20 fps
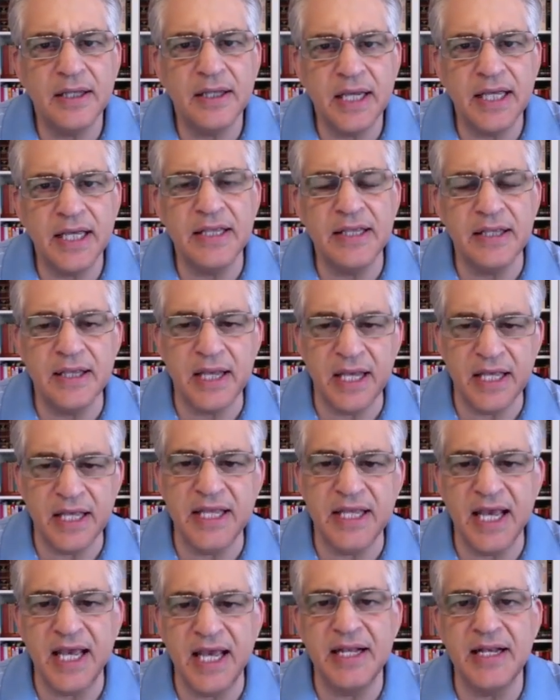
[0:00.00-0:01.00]
And
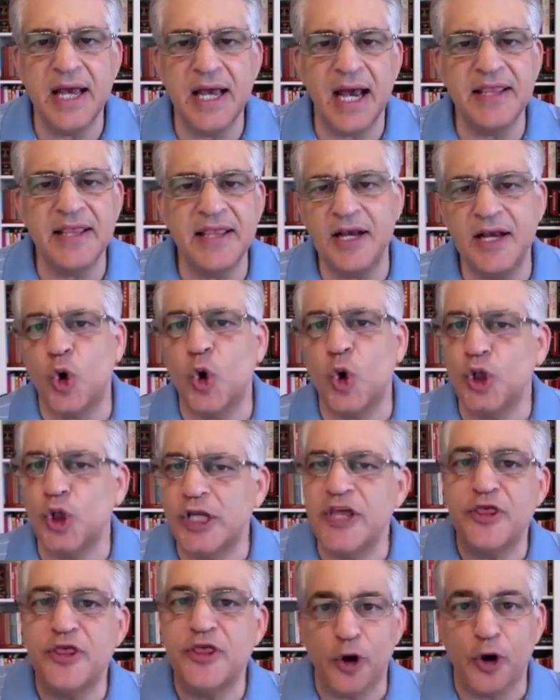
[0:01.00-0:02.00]
then early
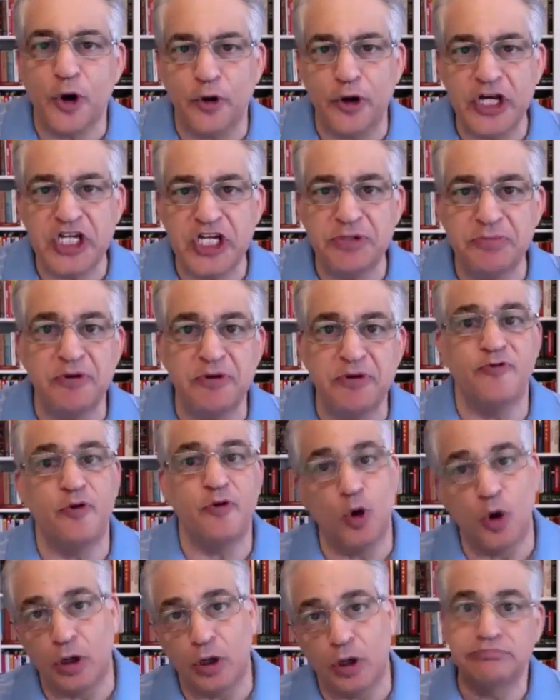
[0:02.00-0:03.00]
30s
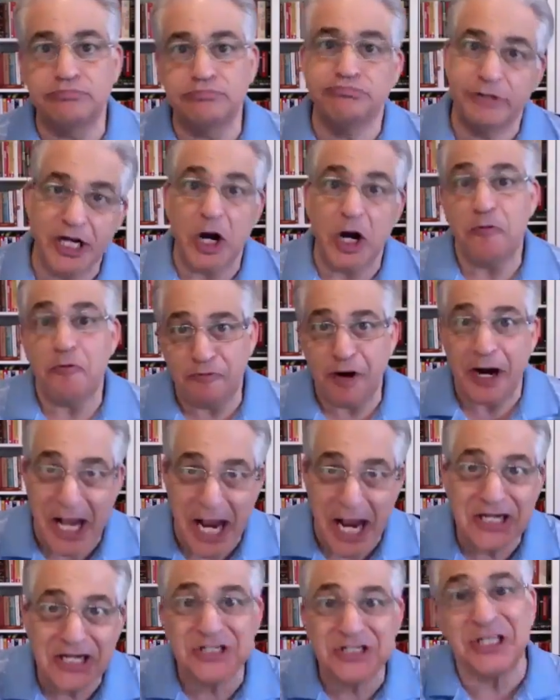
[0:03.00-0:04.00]
before,
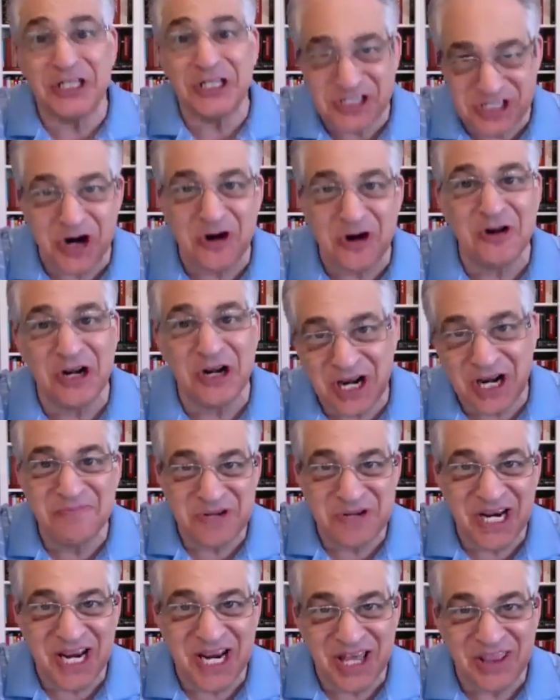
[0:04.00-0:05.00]
financially it started to come
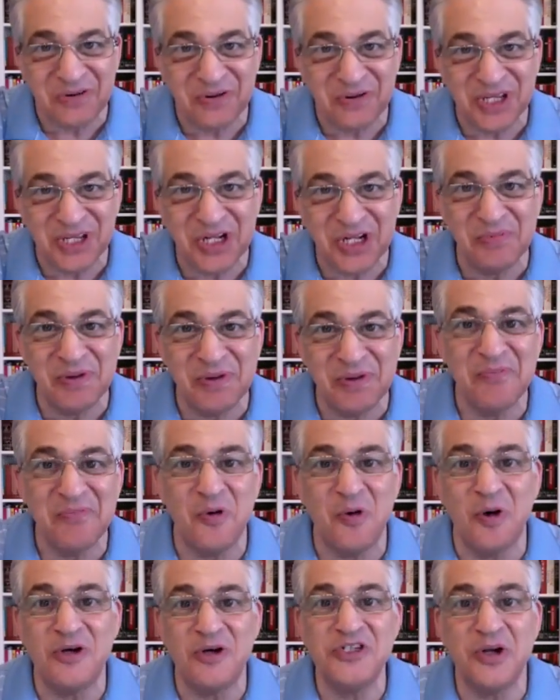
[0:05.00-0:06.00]
together a little bit
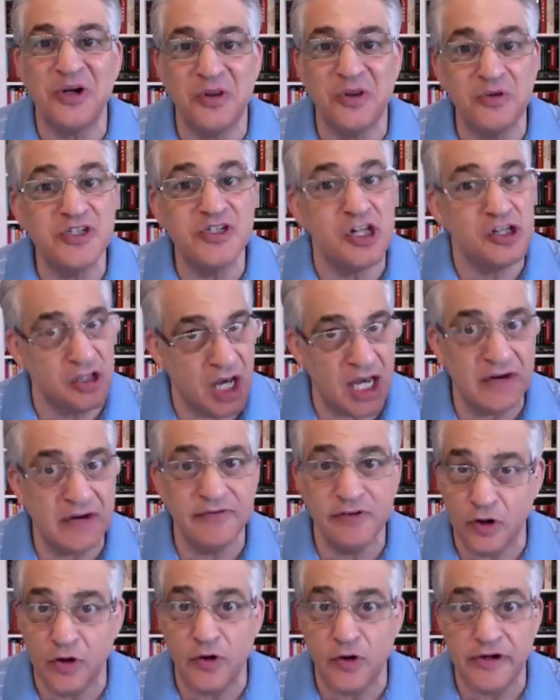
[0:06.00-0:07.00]
more. So there was a lot of
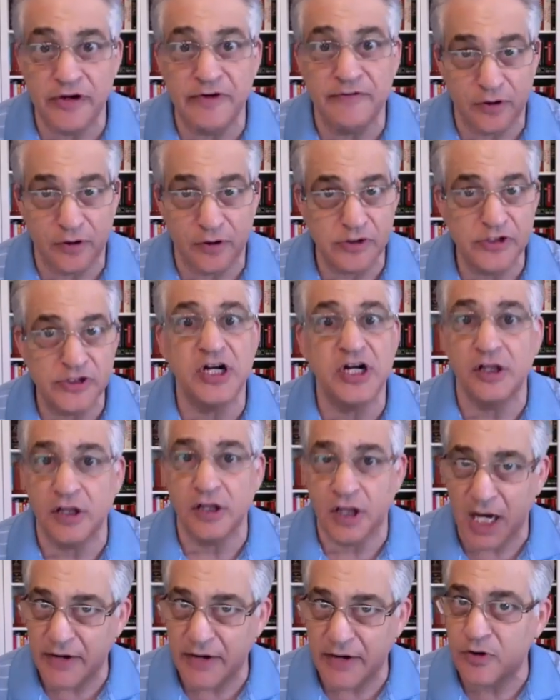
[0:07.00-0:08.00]
learning first and a
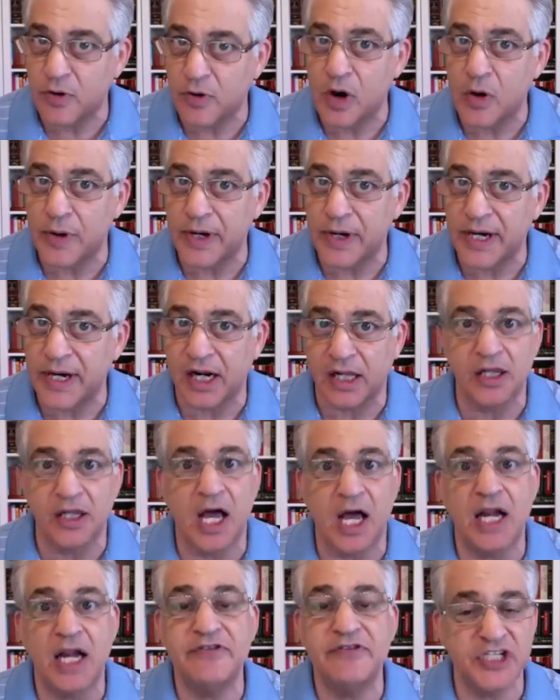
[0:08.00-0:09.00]
lot of growing and a
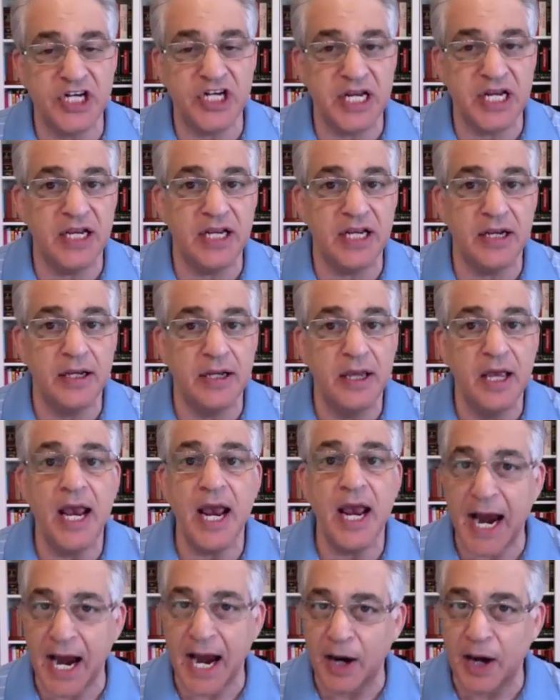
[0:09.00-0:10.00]
lot of seeing
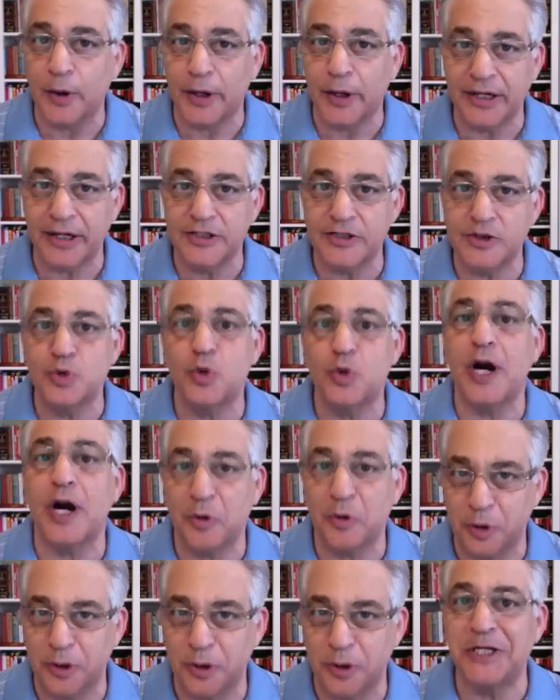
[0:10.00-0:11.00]
areas where I
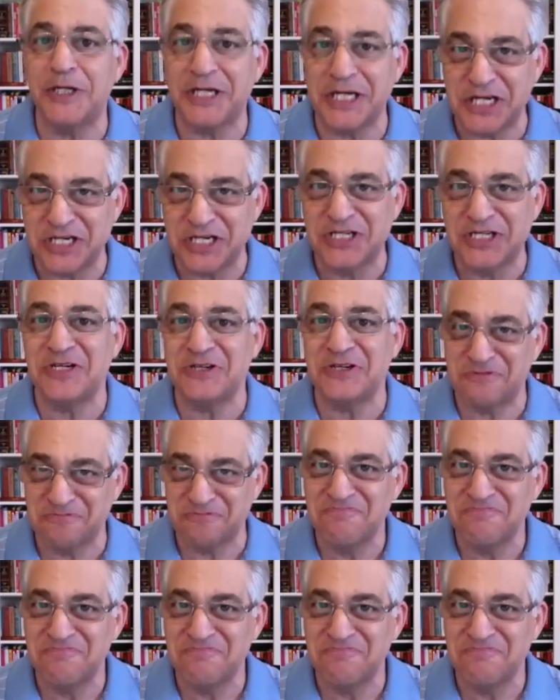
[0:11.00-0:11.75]
really needed to